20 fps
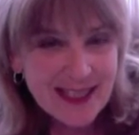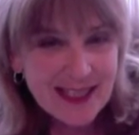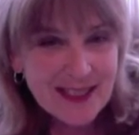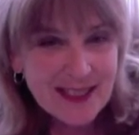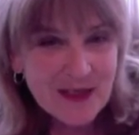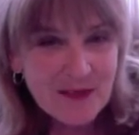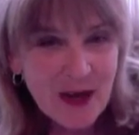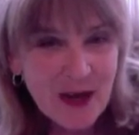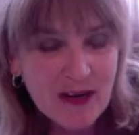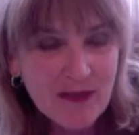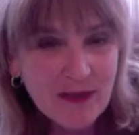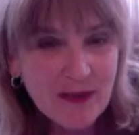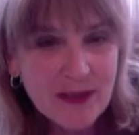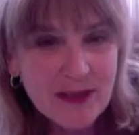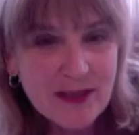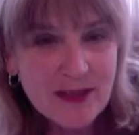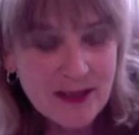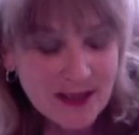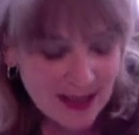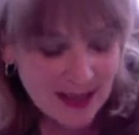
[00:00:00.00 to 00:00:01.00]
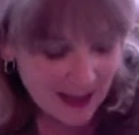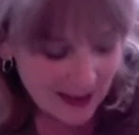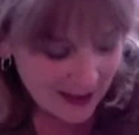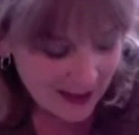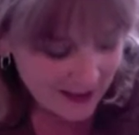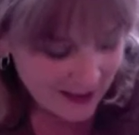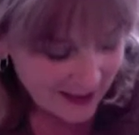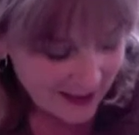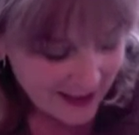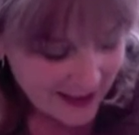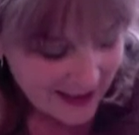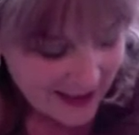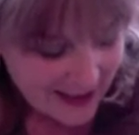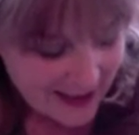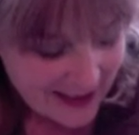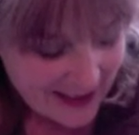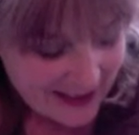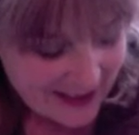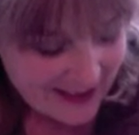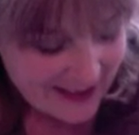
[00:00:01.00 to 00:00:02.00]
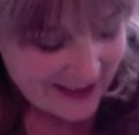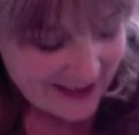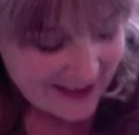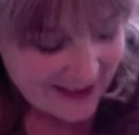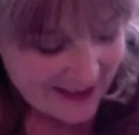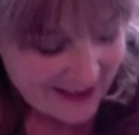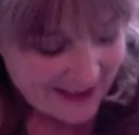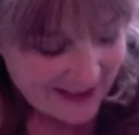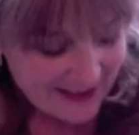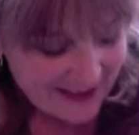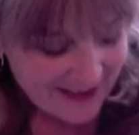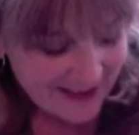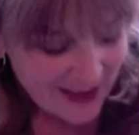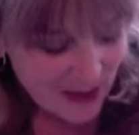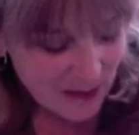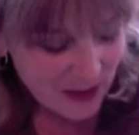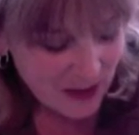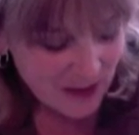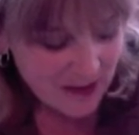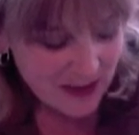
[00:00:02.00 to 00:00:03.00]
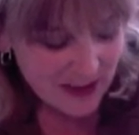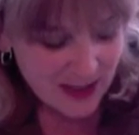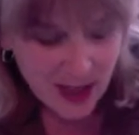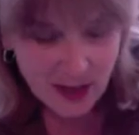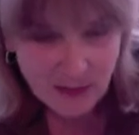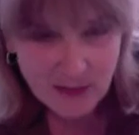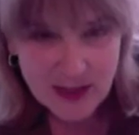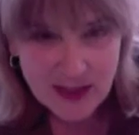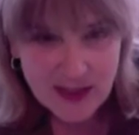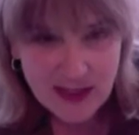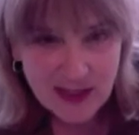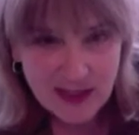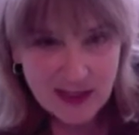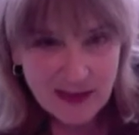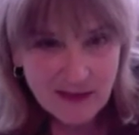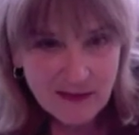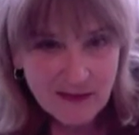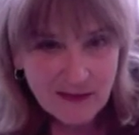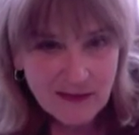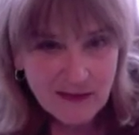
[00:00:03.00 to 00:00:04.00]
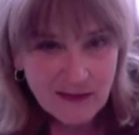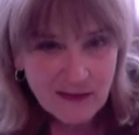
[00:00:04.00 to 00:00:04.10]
It's my first WCMC